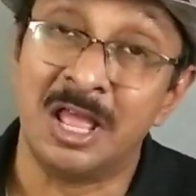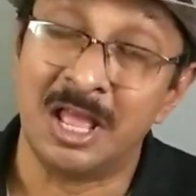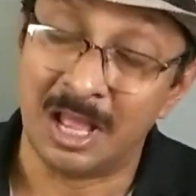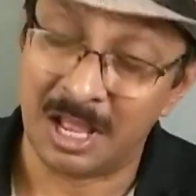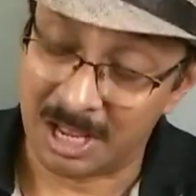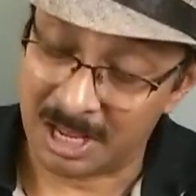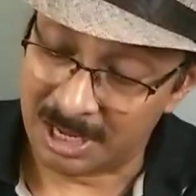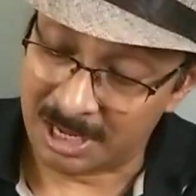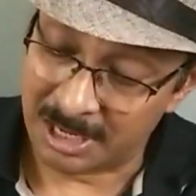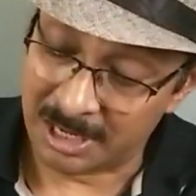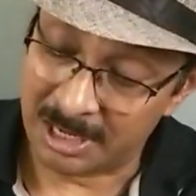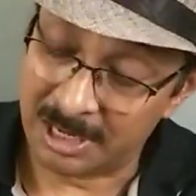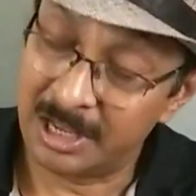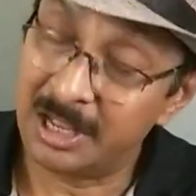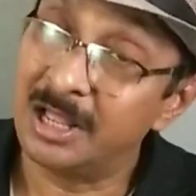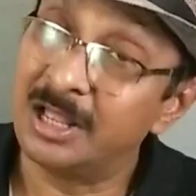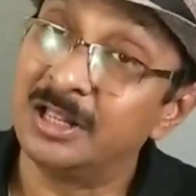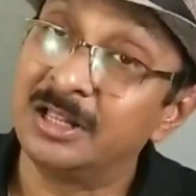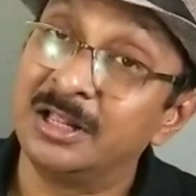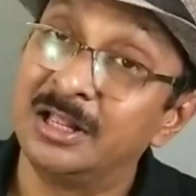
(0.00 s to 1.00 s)

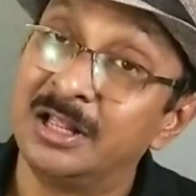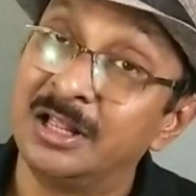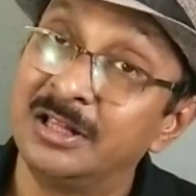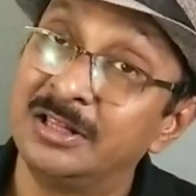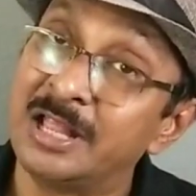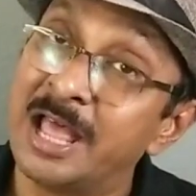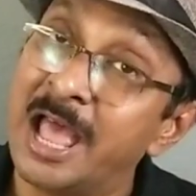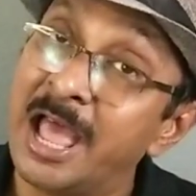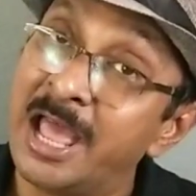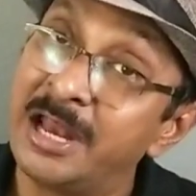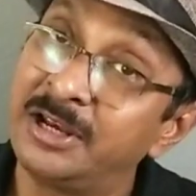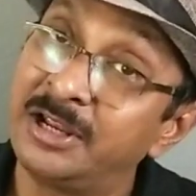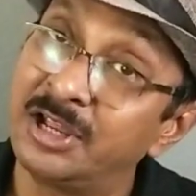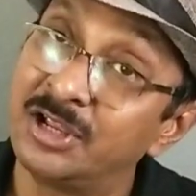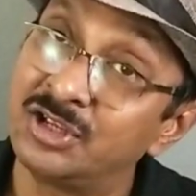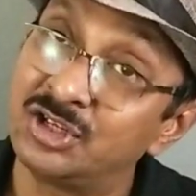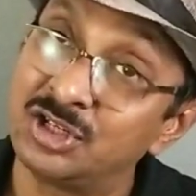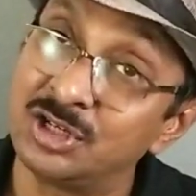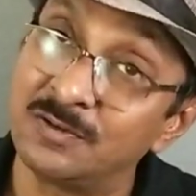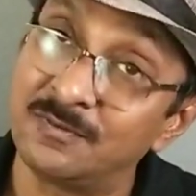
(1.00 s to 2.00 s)
the
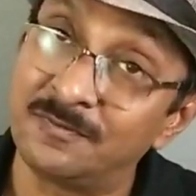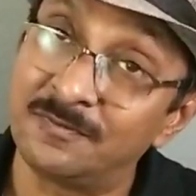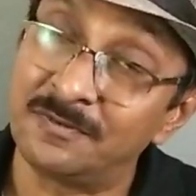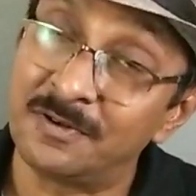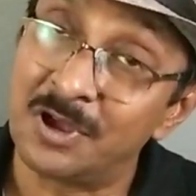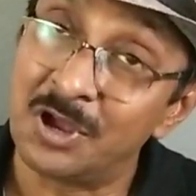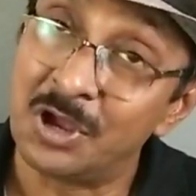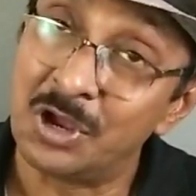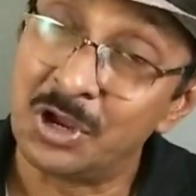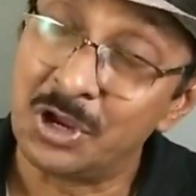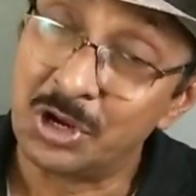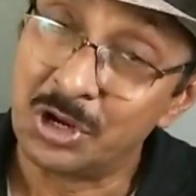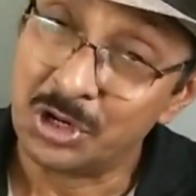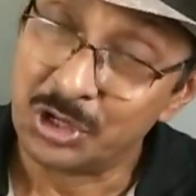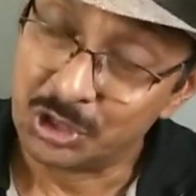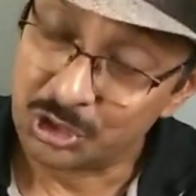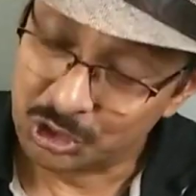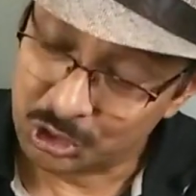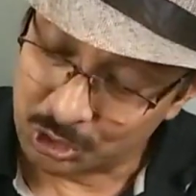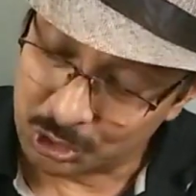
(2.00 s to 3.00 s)
handkerchief
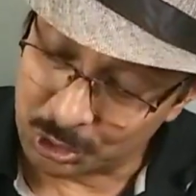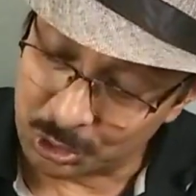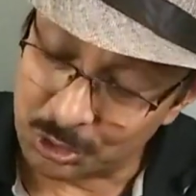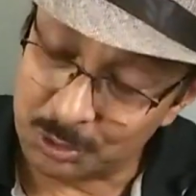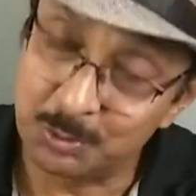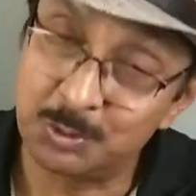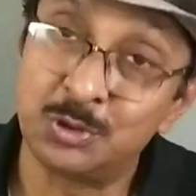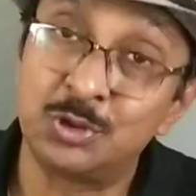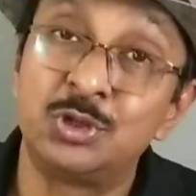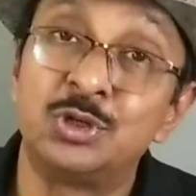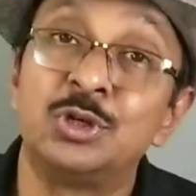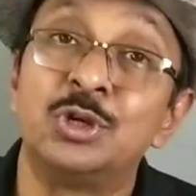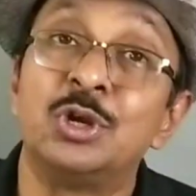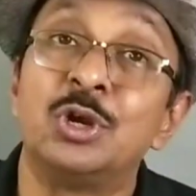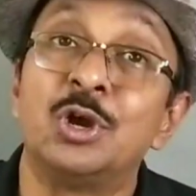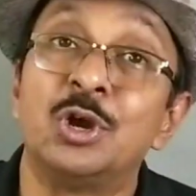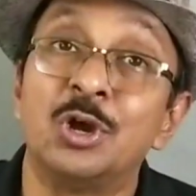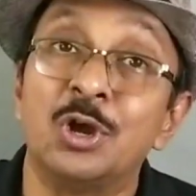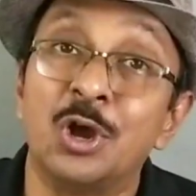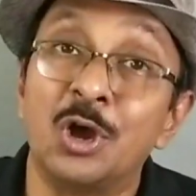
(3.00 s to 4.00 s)
should
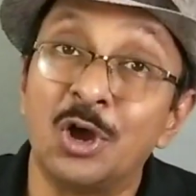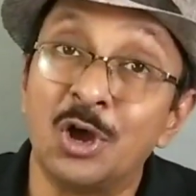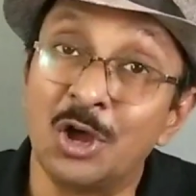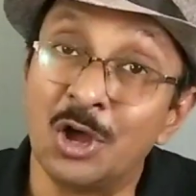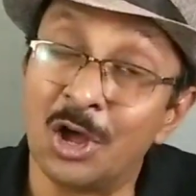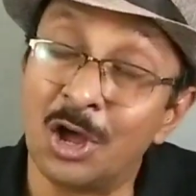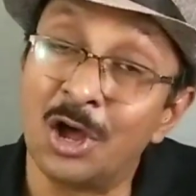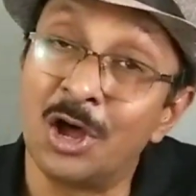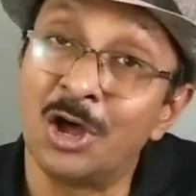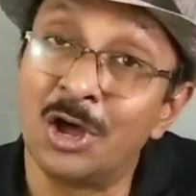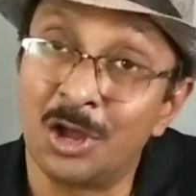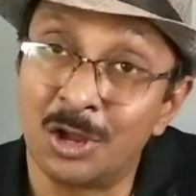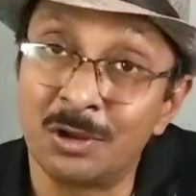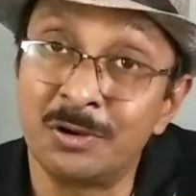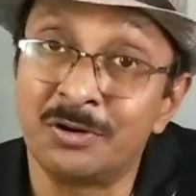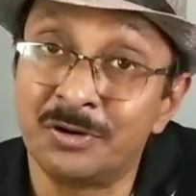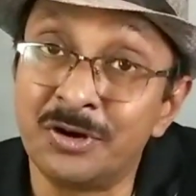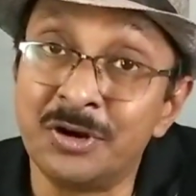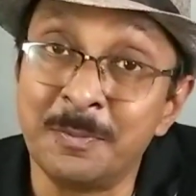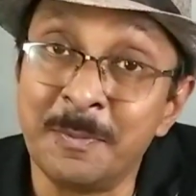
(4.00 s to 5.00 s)

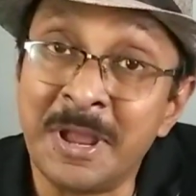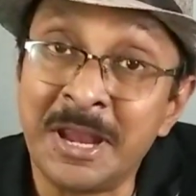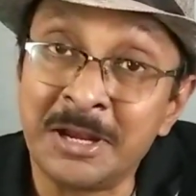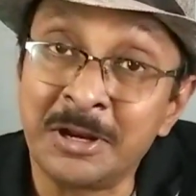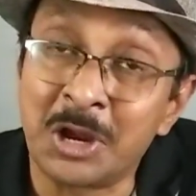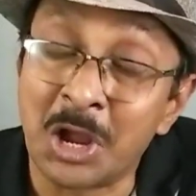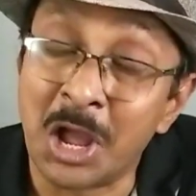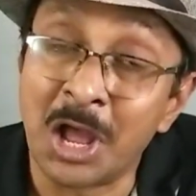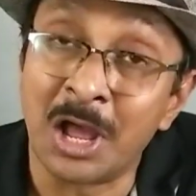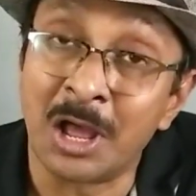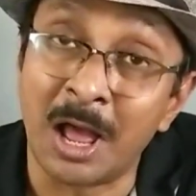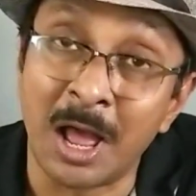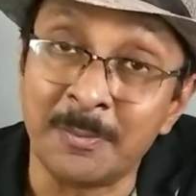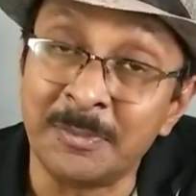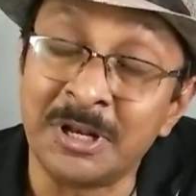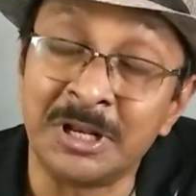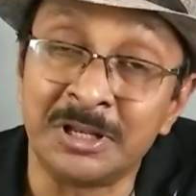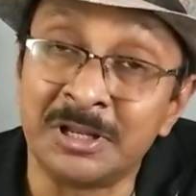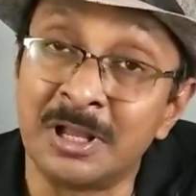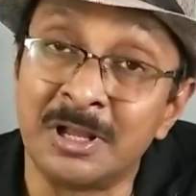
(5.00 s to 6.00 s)

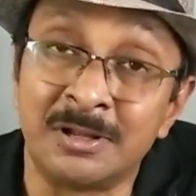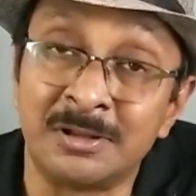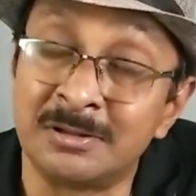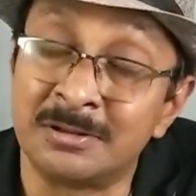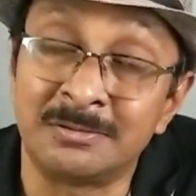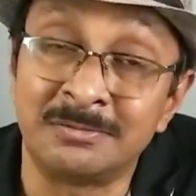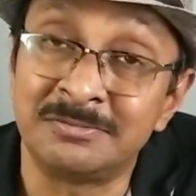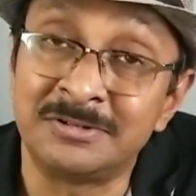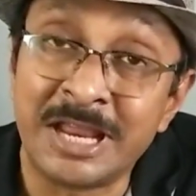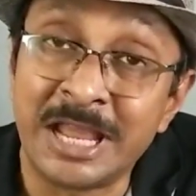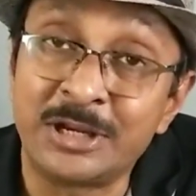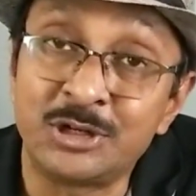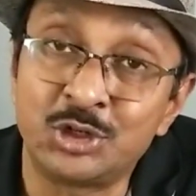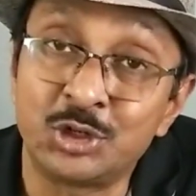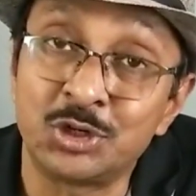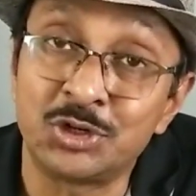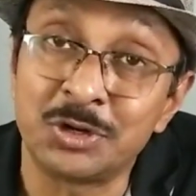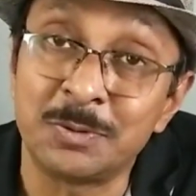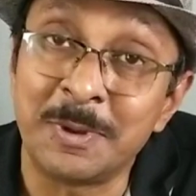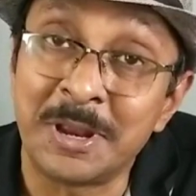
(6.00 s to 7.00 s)
the deck
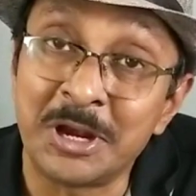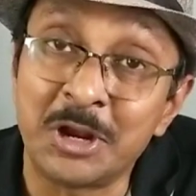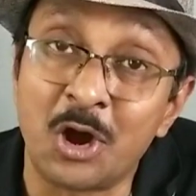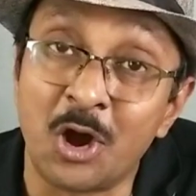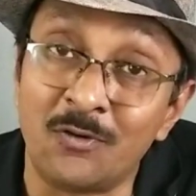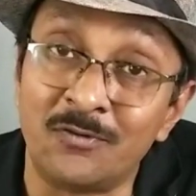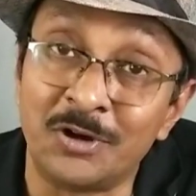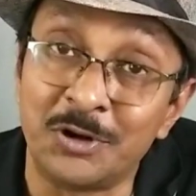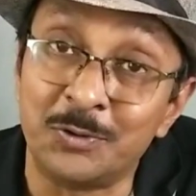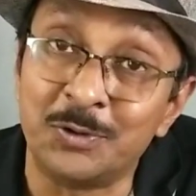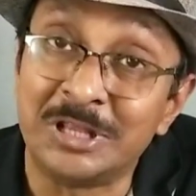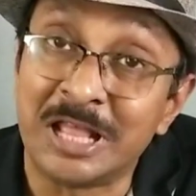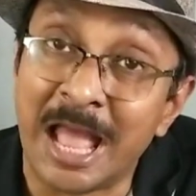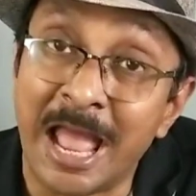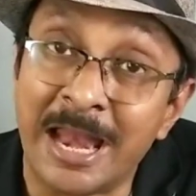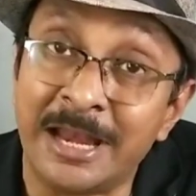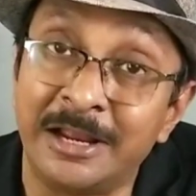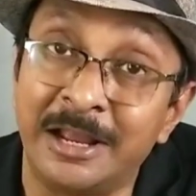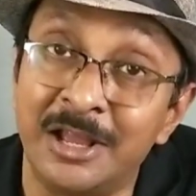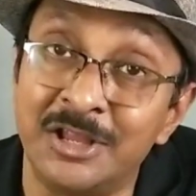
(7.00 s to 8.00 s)
should remain covered with the
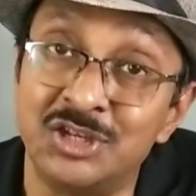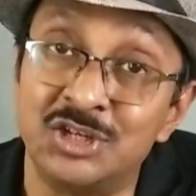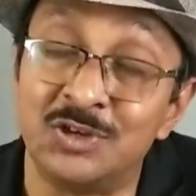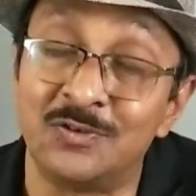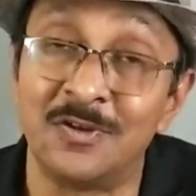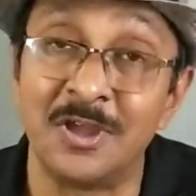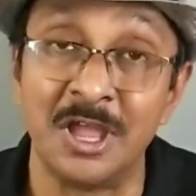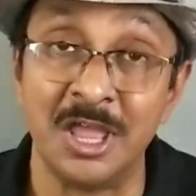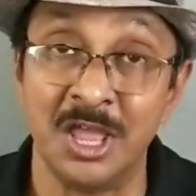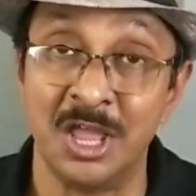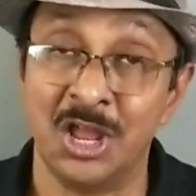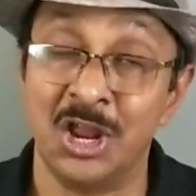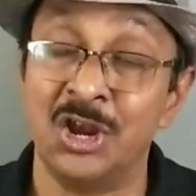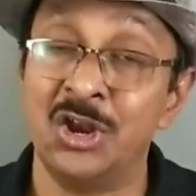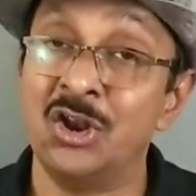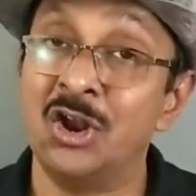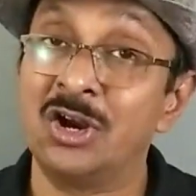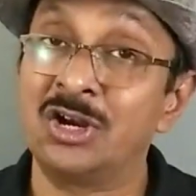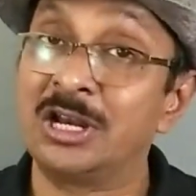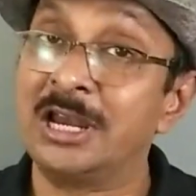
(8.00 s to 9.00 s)
handkerchief.
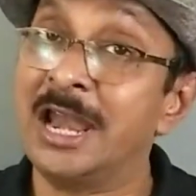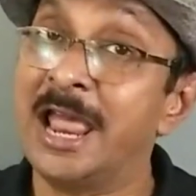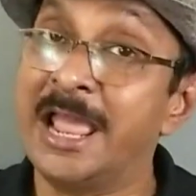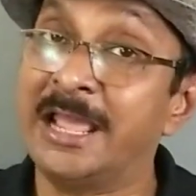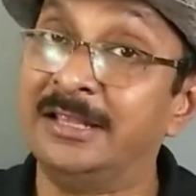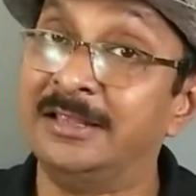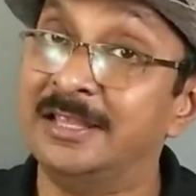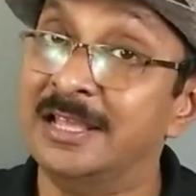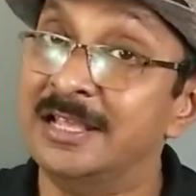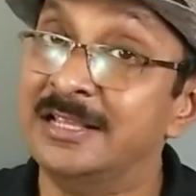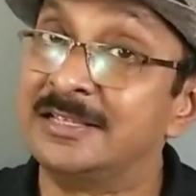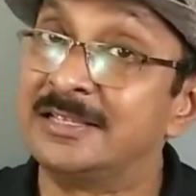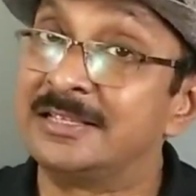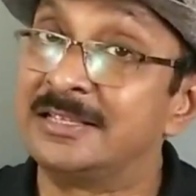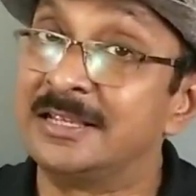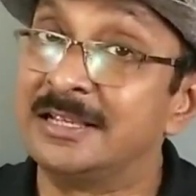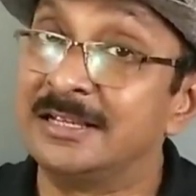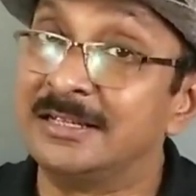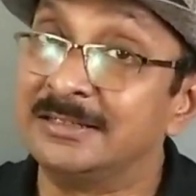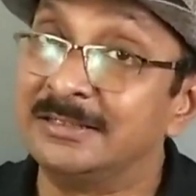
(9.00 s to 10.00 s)
Not like this.